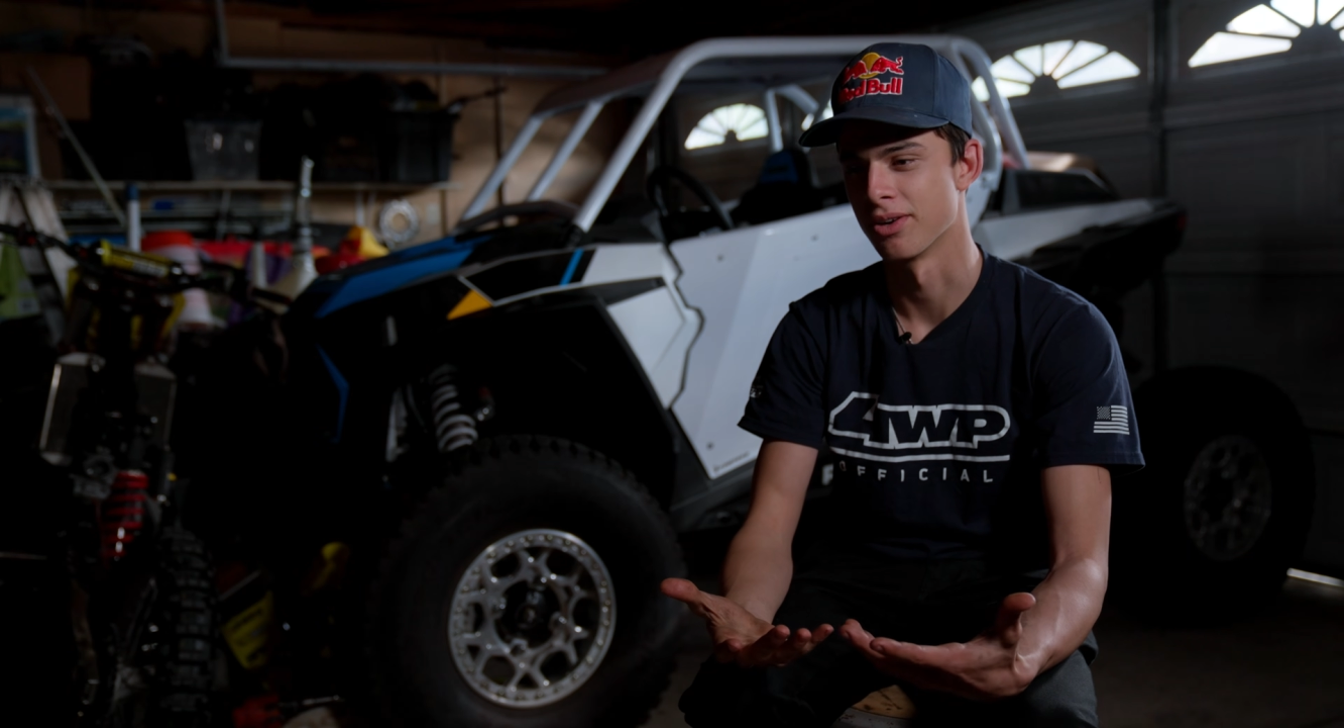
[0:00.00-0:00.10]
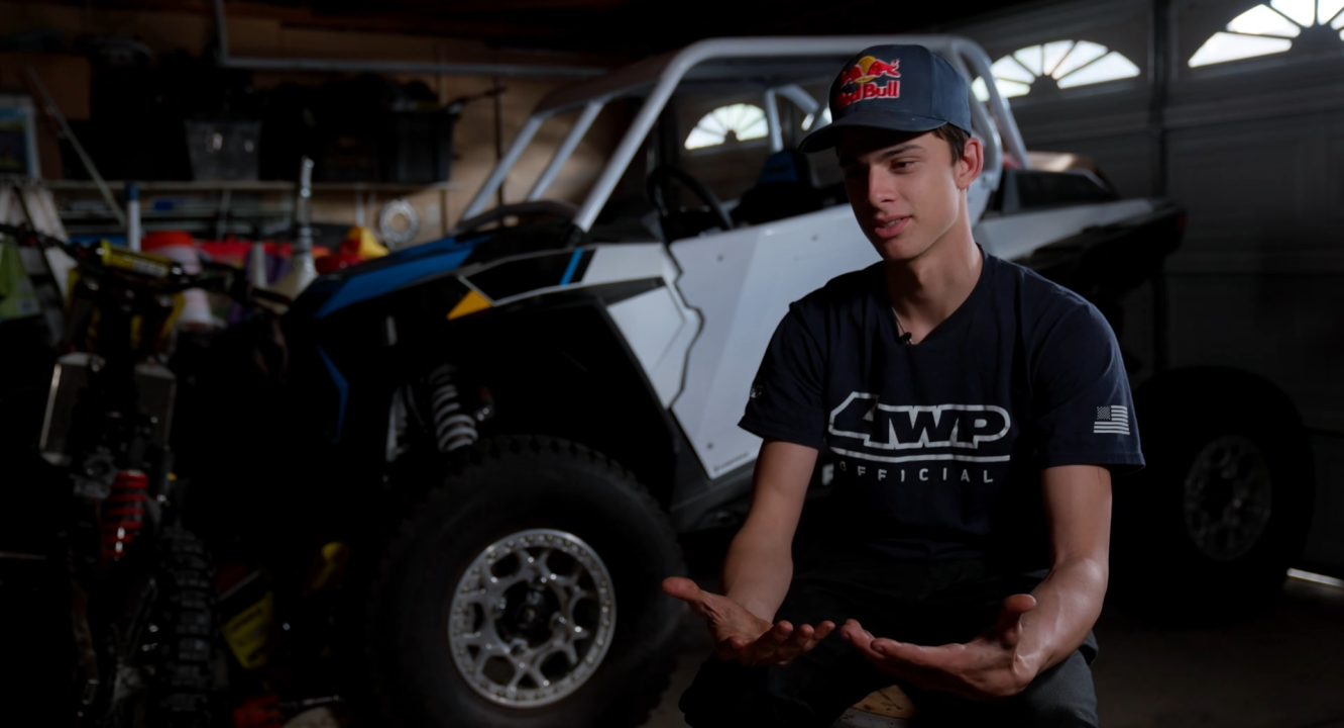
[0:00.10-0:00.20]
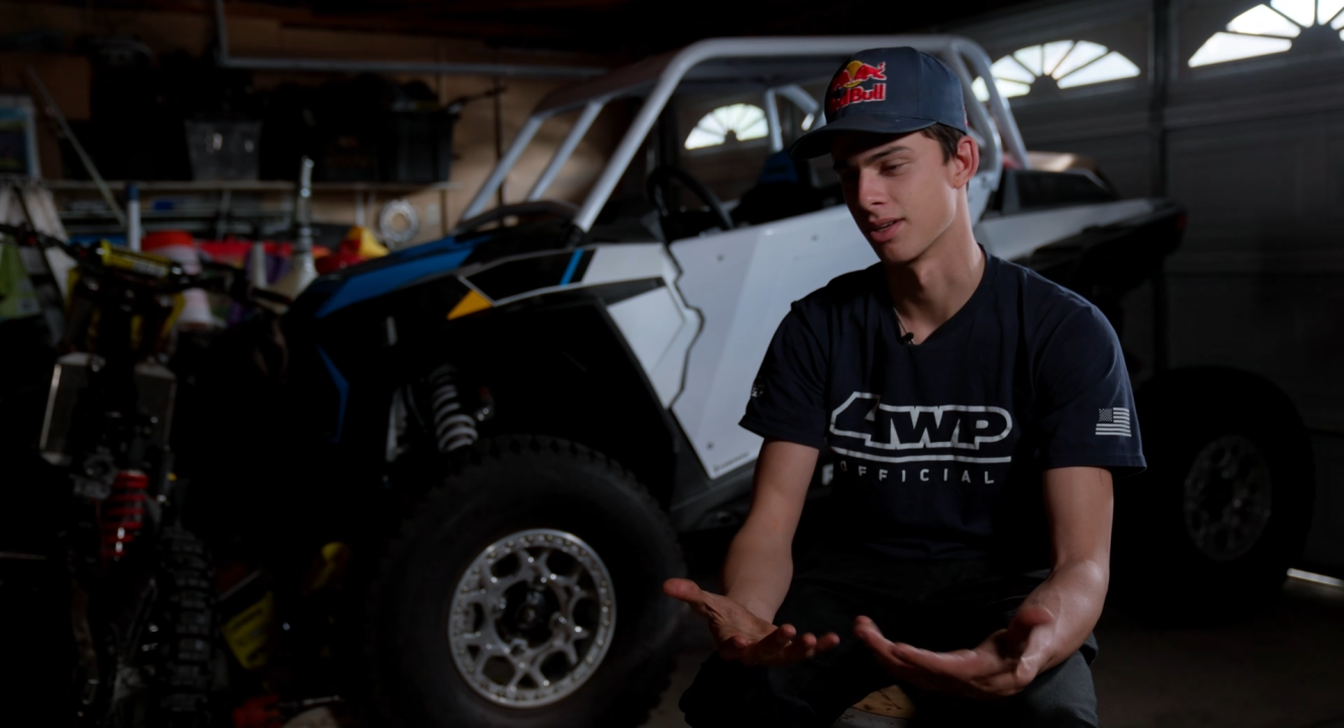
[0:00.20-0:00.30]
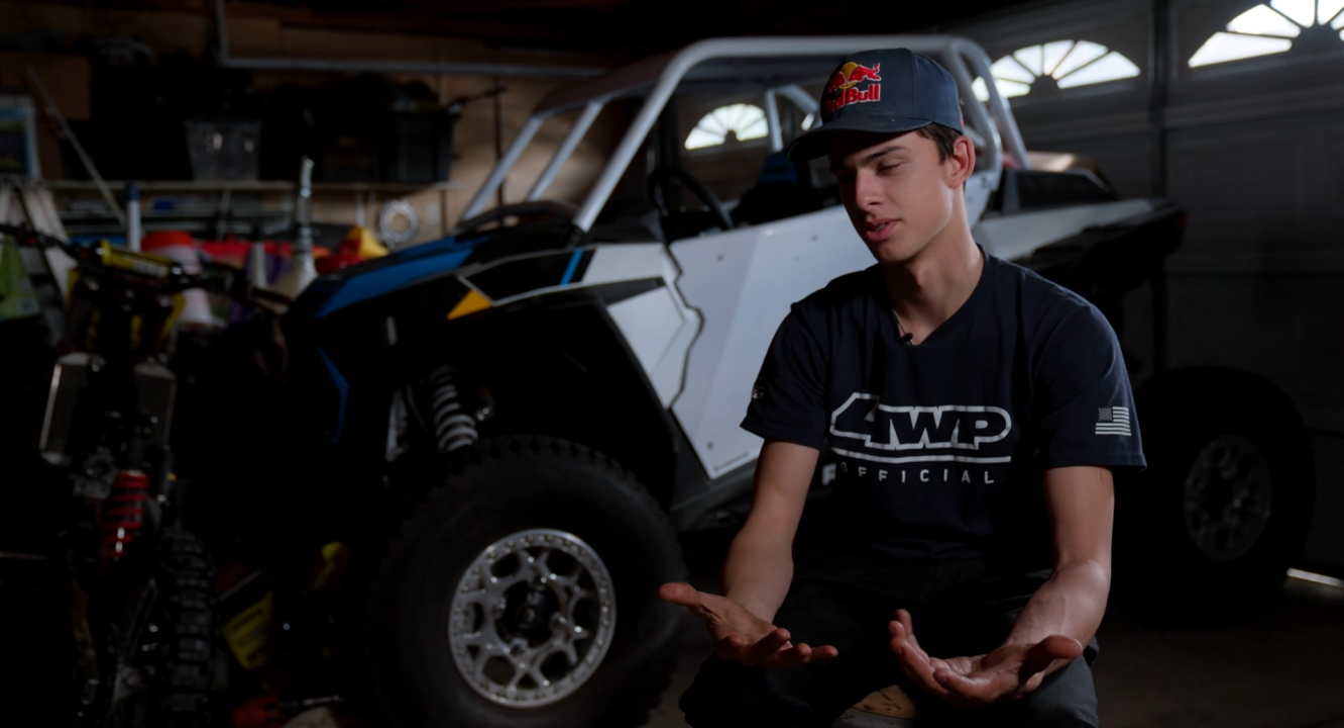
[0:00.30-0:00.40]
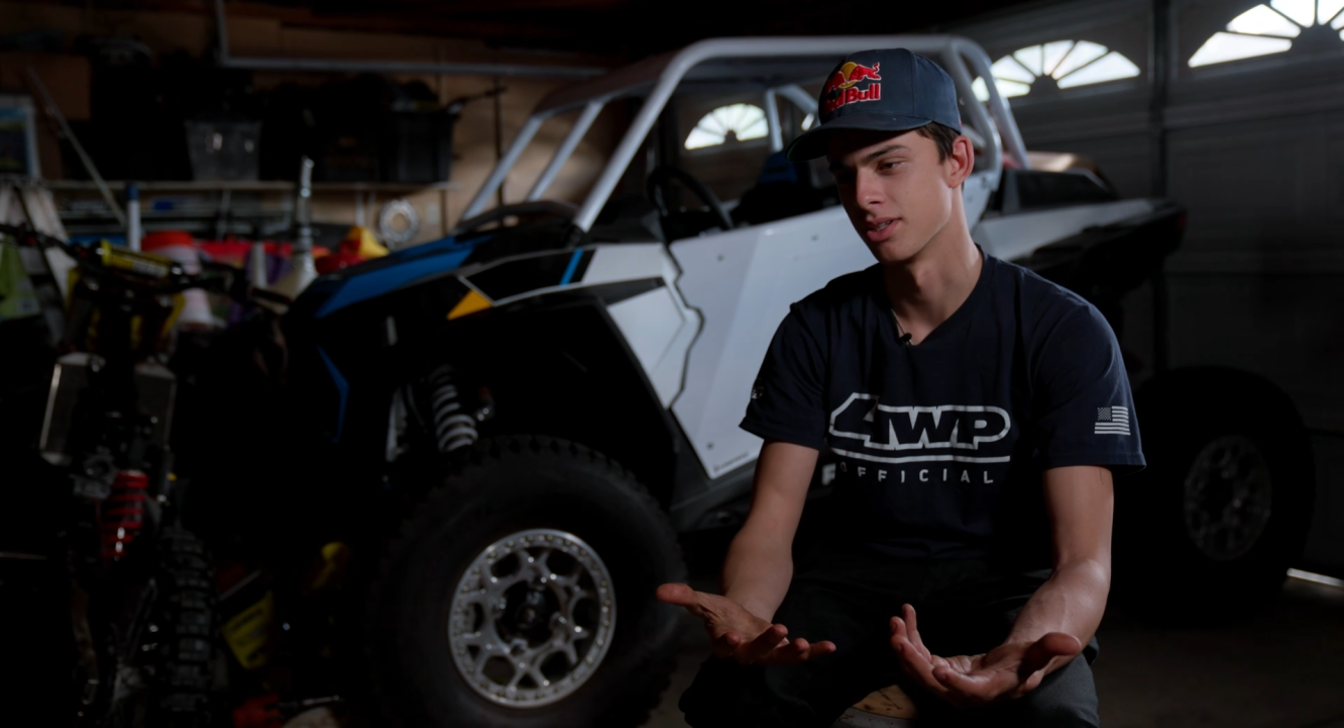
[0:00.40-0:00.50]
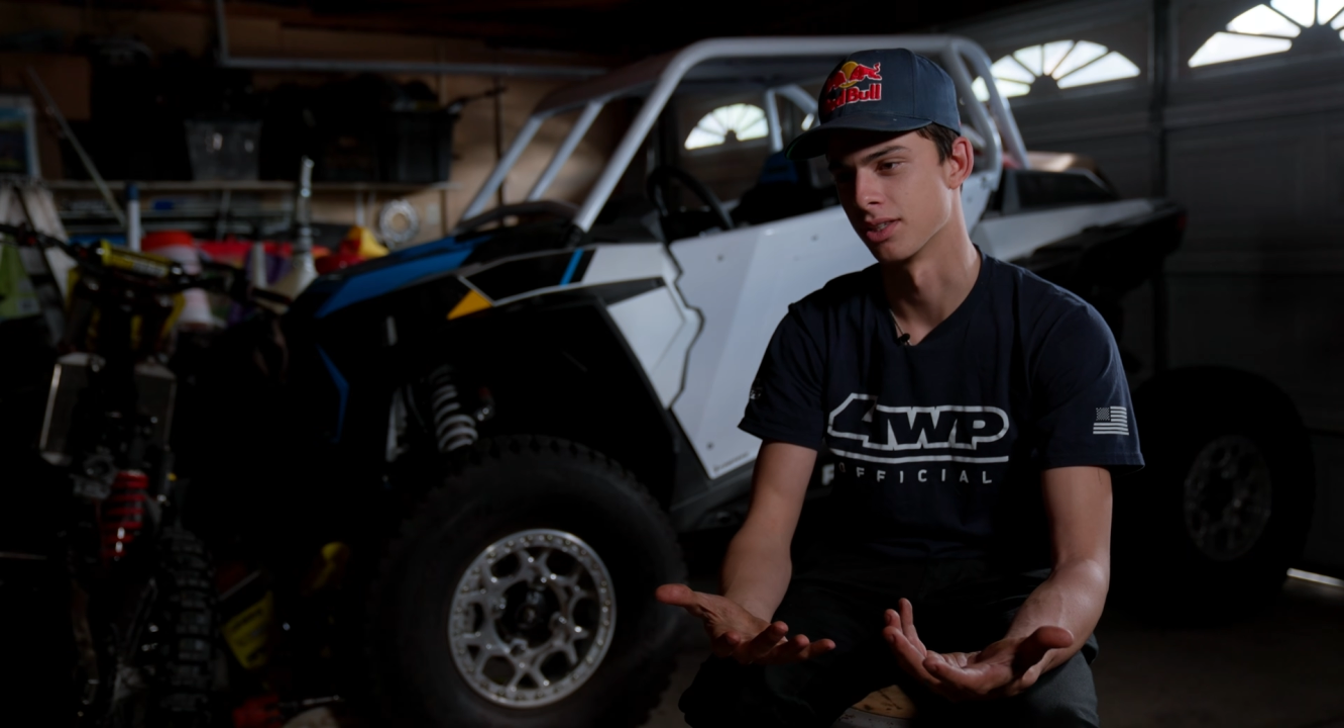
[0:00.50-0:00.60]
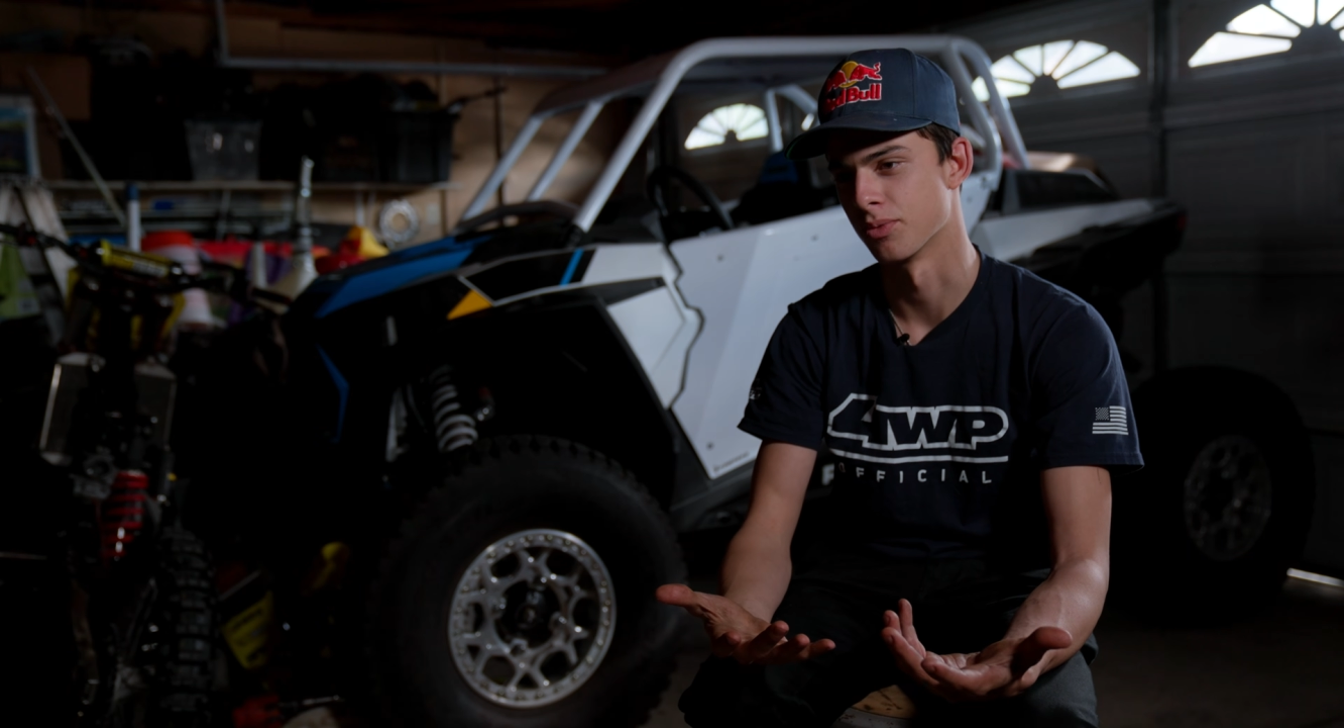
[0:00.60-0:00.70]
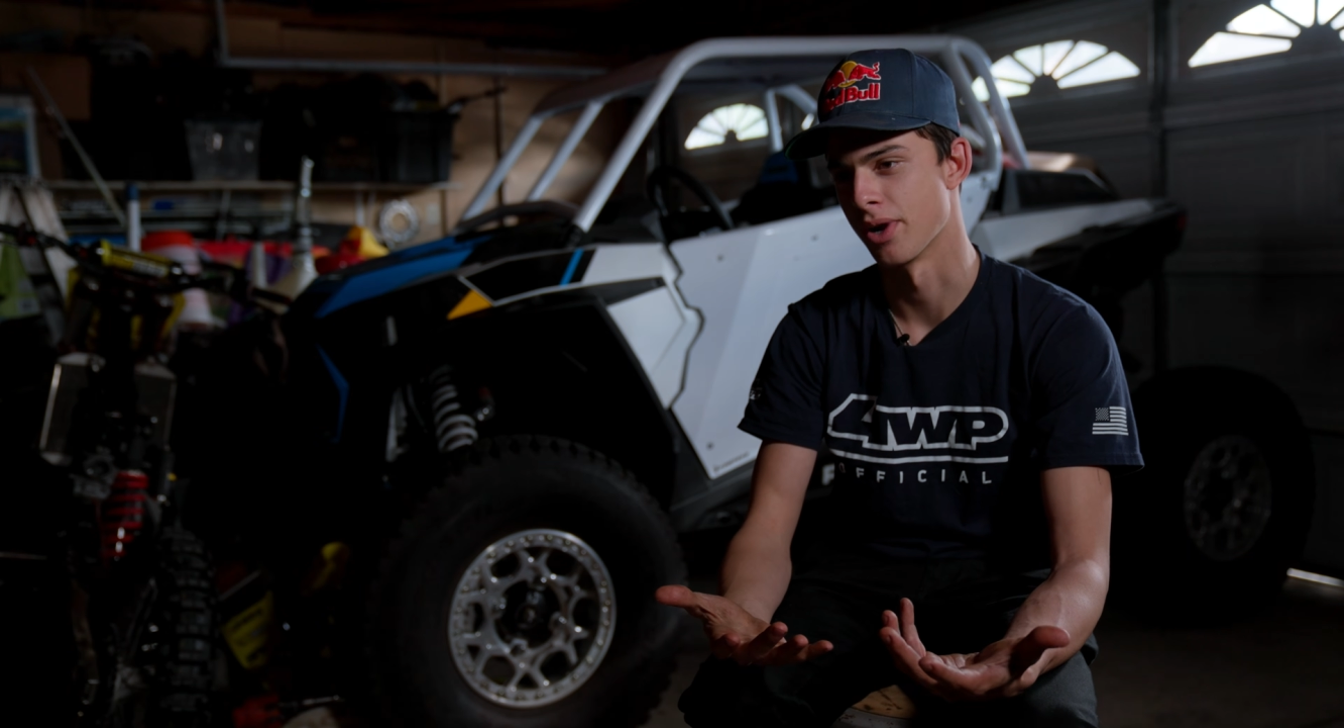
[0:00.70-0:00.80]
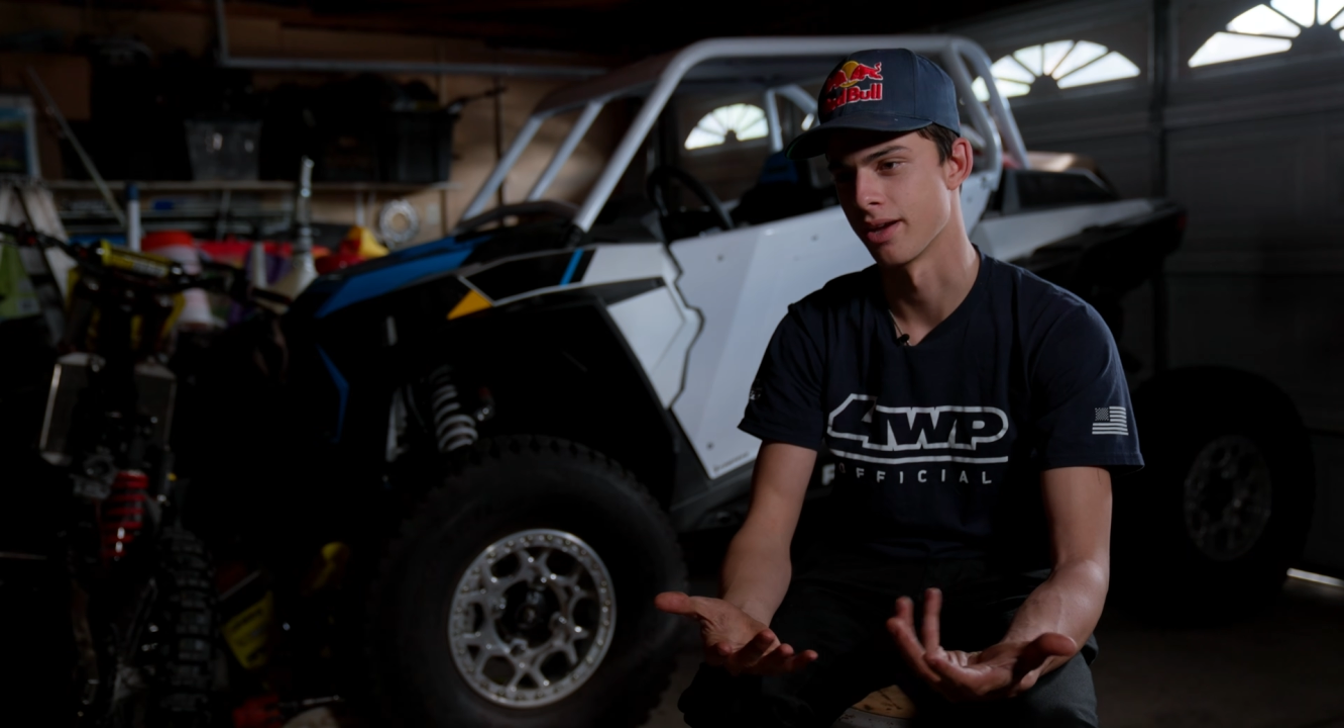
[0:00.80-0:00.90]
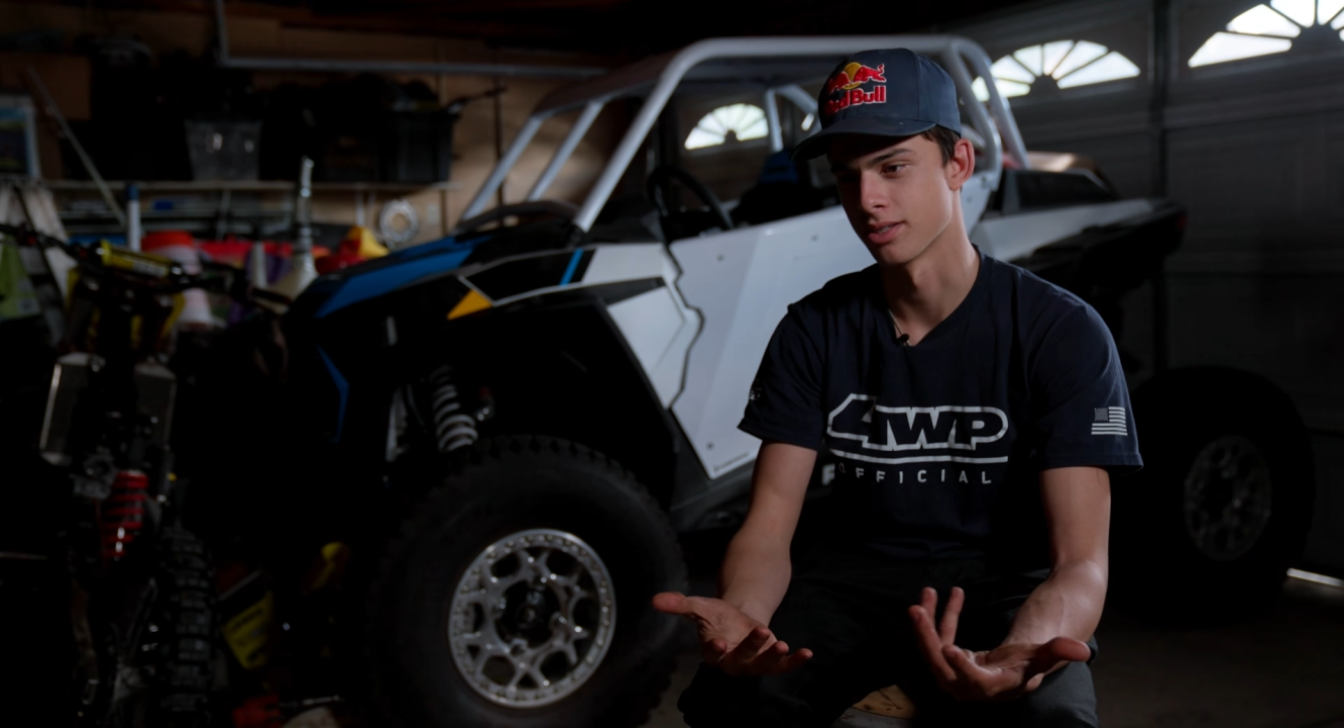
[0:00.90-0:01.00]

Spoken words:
because I was still at the rally